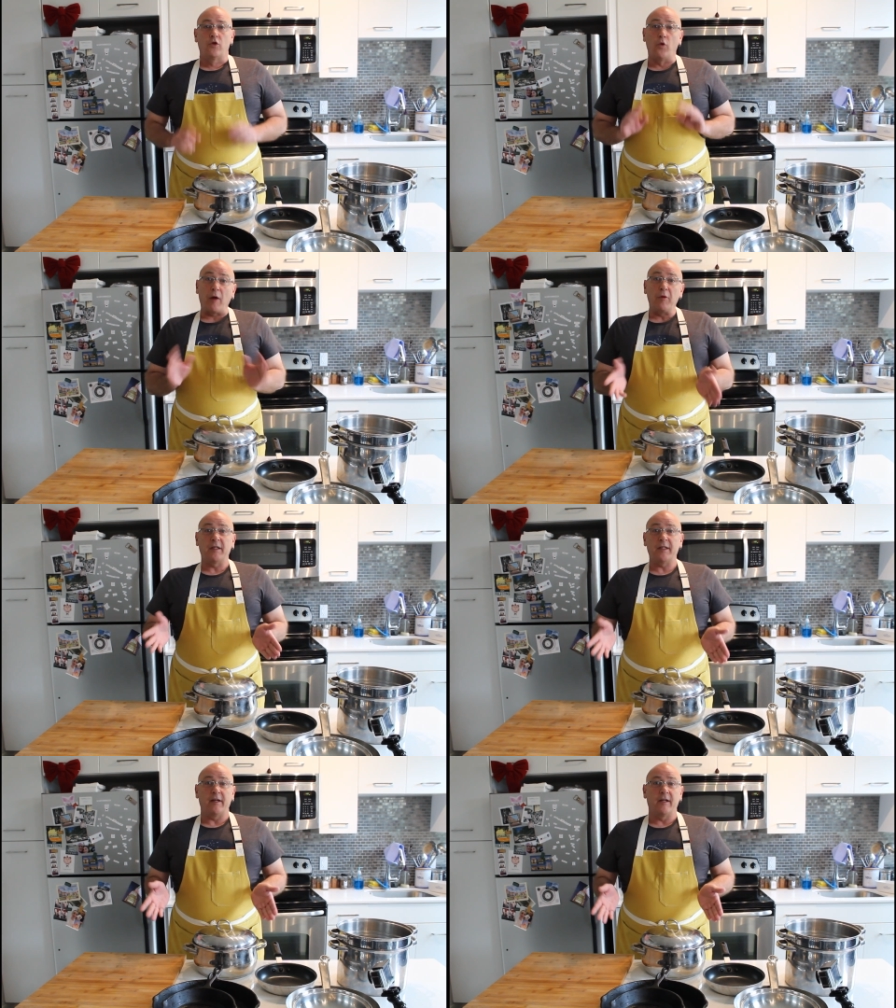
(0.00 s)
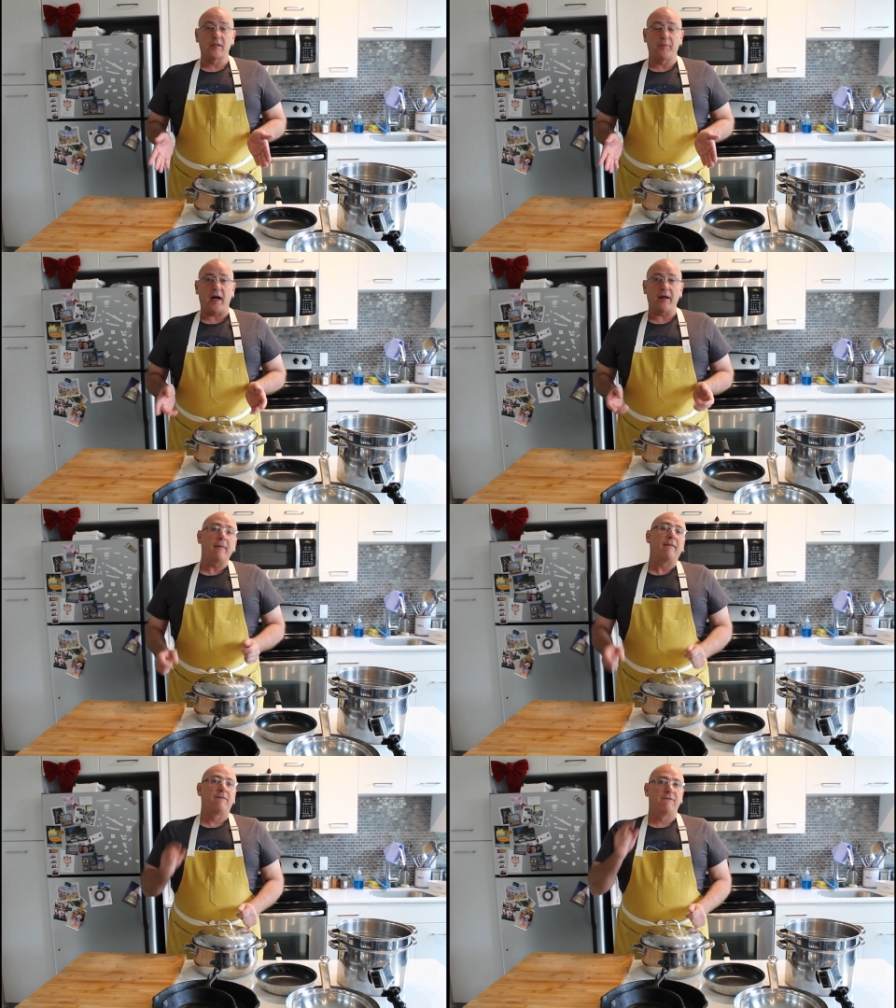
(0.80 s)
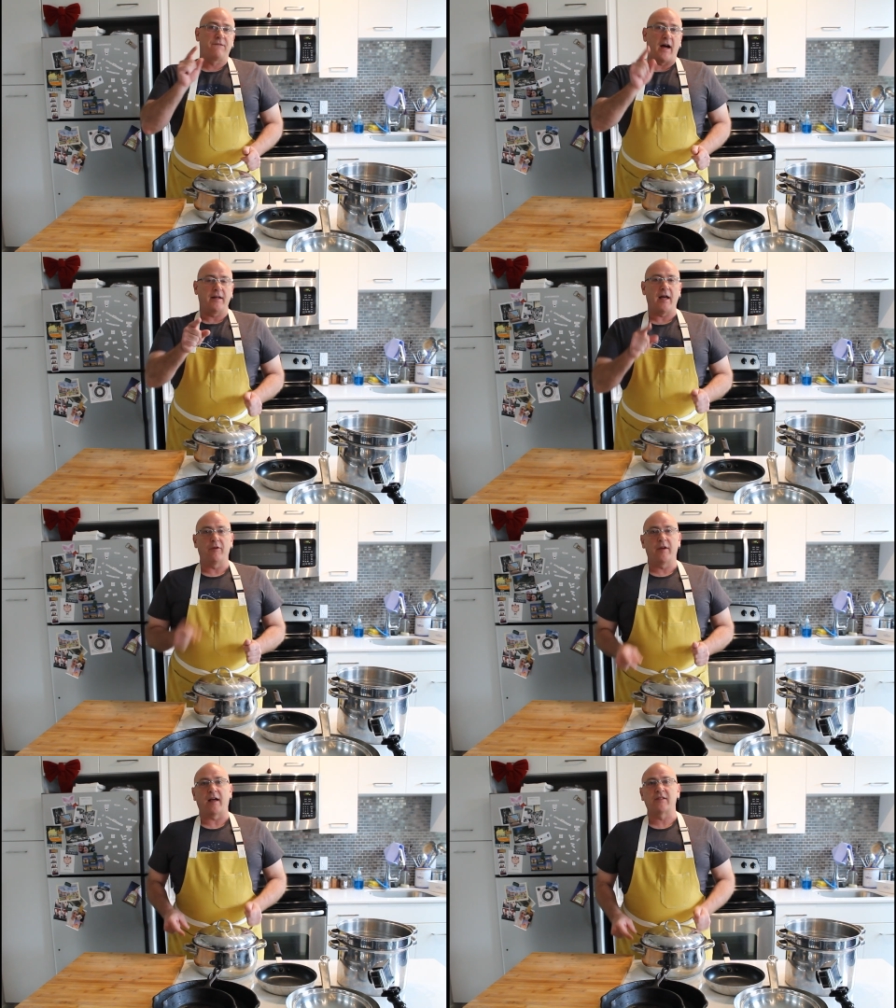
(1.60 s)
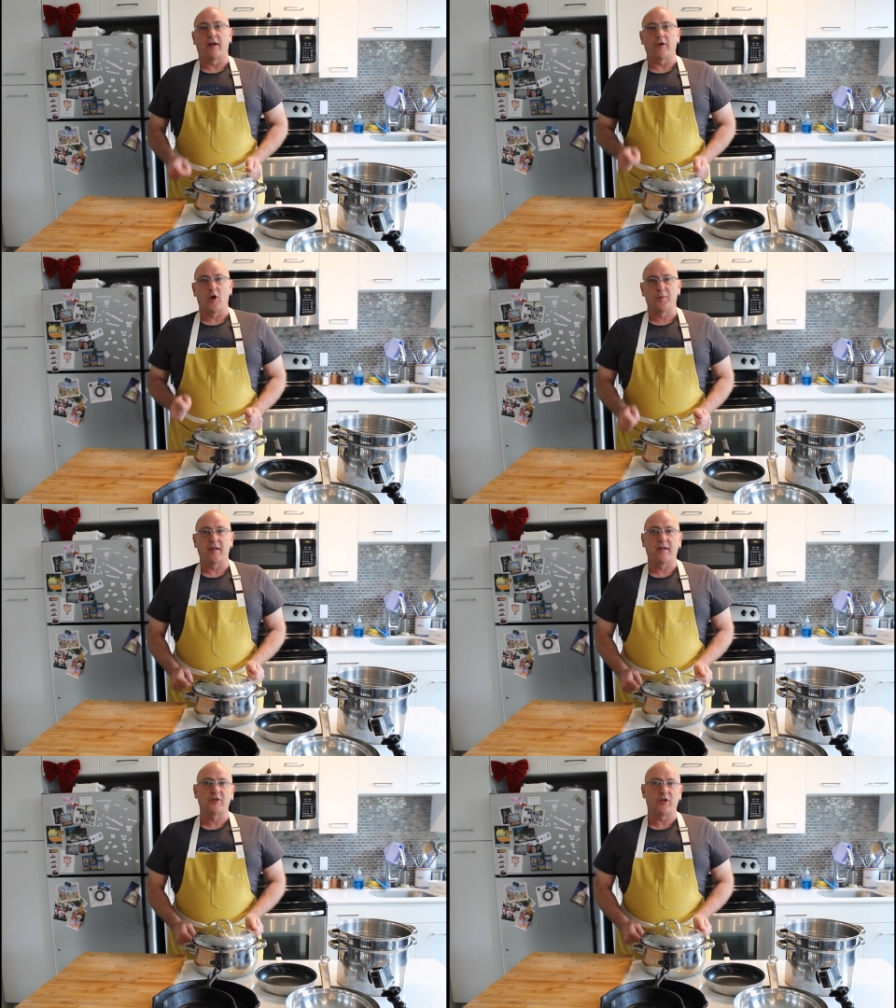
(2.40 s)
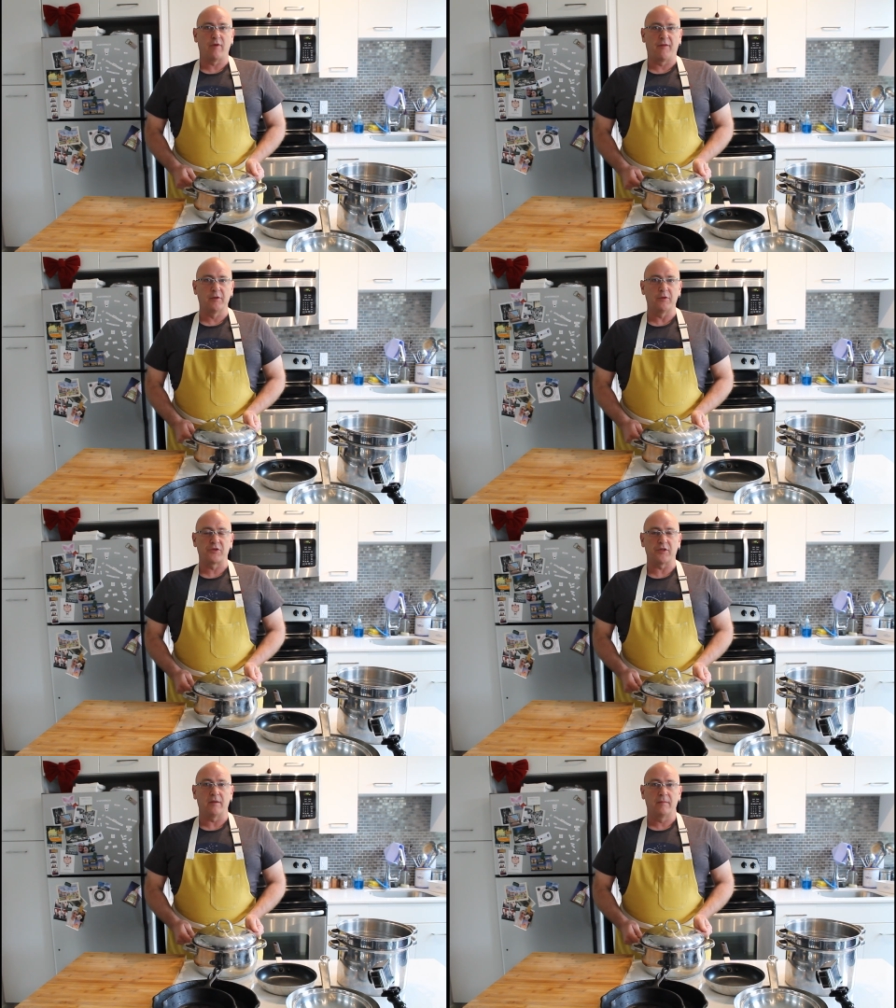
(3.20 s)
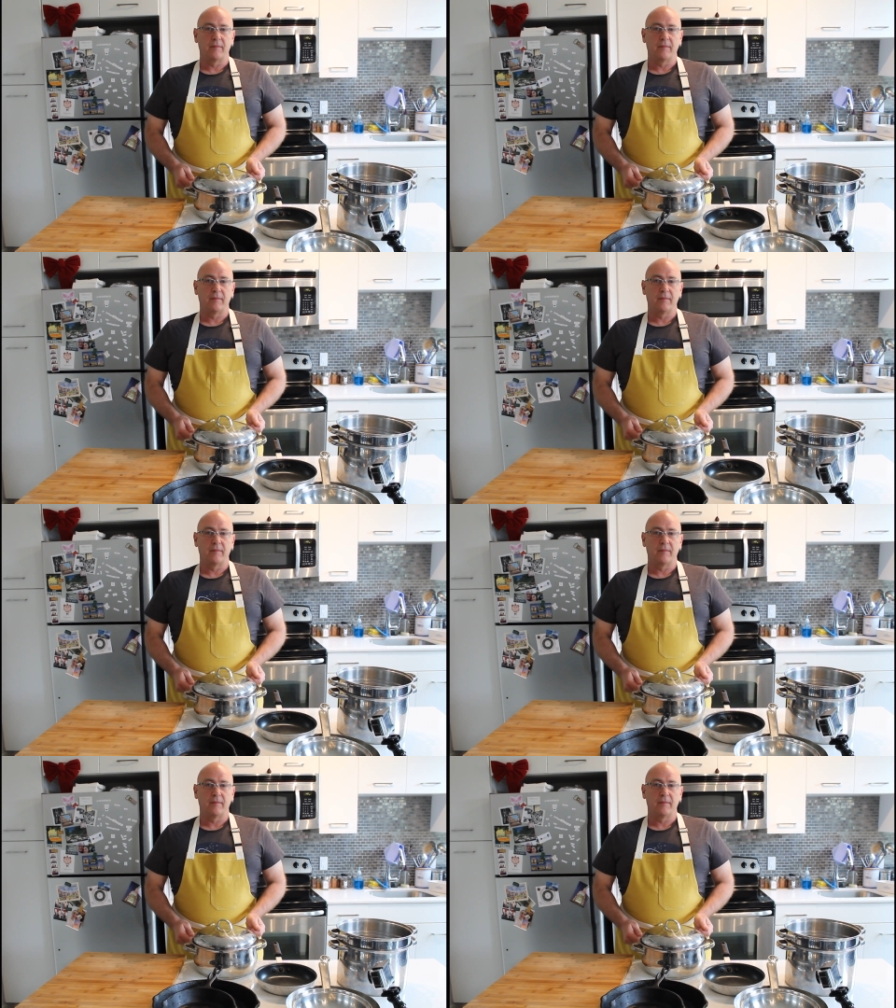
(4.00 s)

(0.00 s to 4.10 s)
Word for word: Do I really need an Instapot? Find out next on Urban Kitchen Revolution.